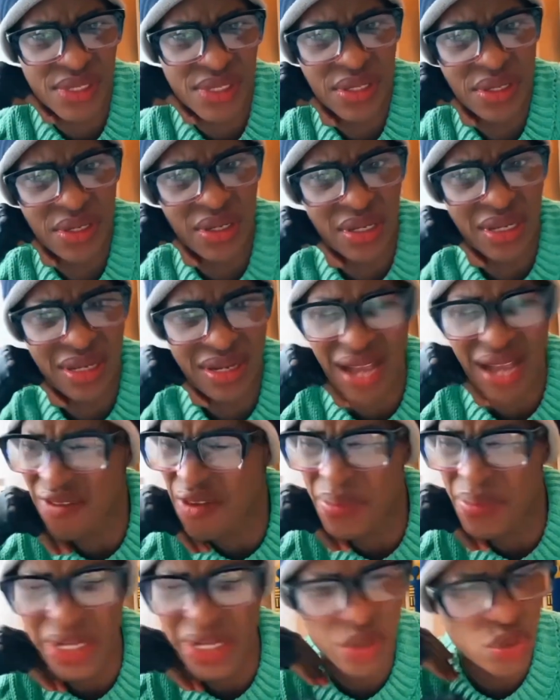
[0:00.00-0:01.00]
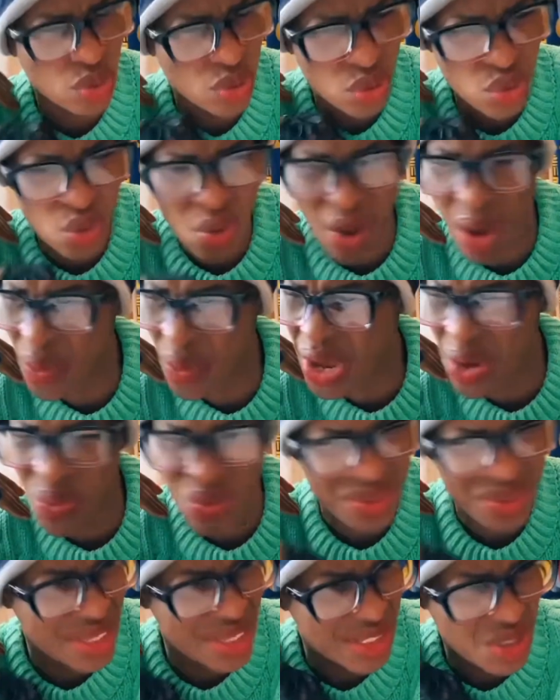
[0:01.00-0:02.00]
Government should do away with
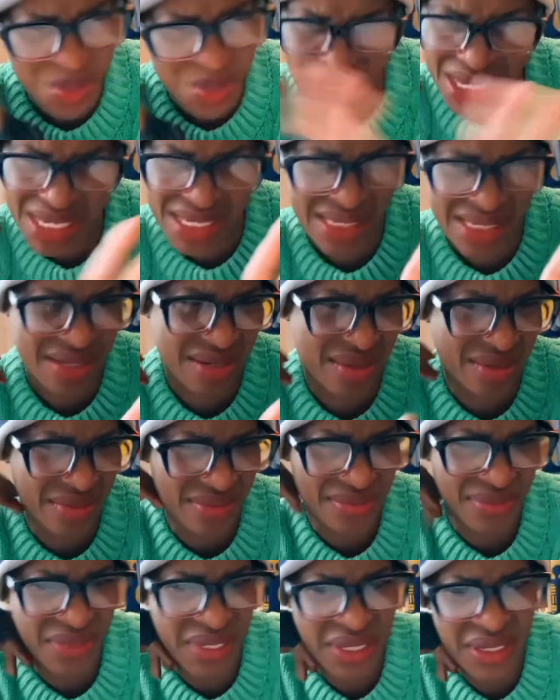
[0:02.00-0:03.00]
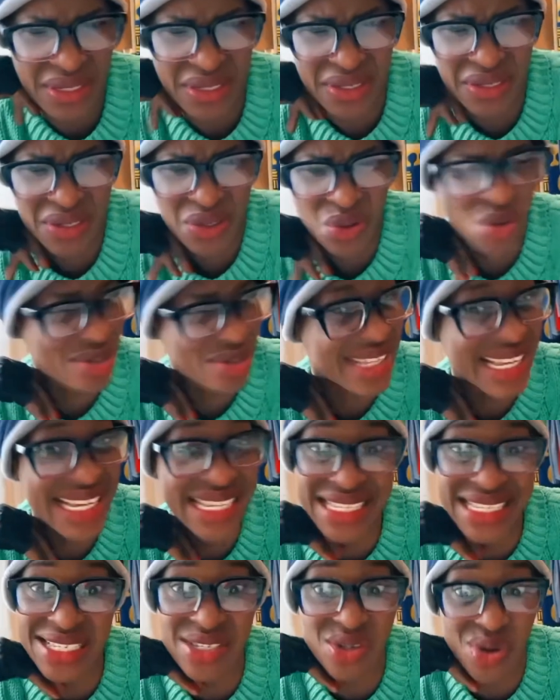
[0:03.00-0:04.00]
this medicine, cause it is
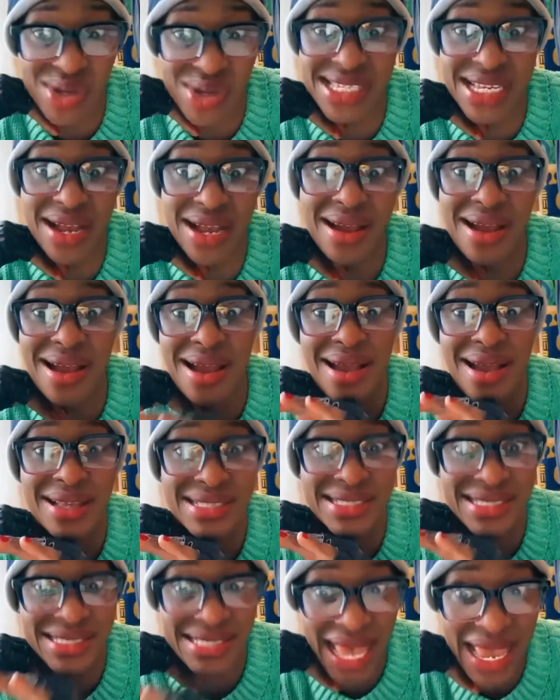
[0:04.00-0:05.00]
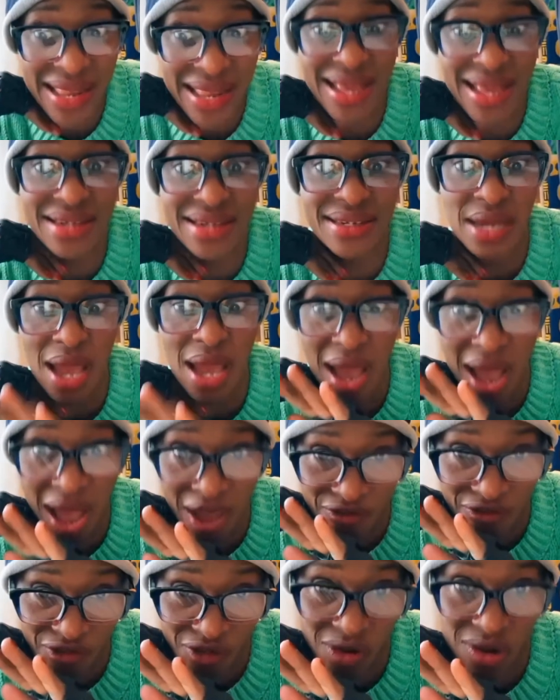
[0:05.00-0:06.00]
causing silent
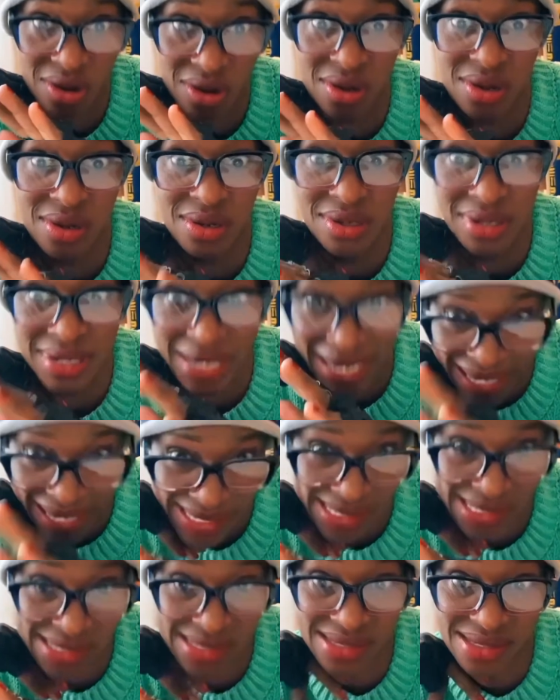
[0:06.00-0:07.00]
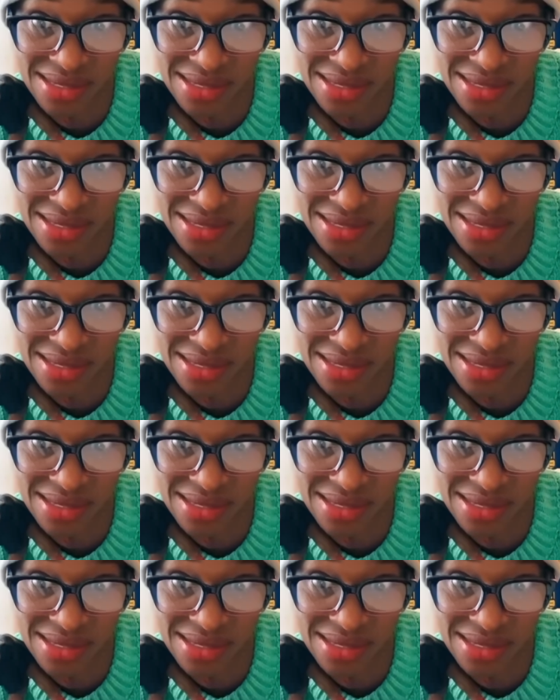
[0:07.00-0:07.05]
havoc, guys.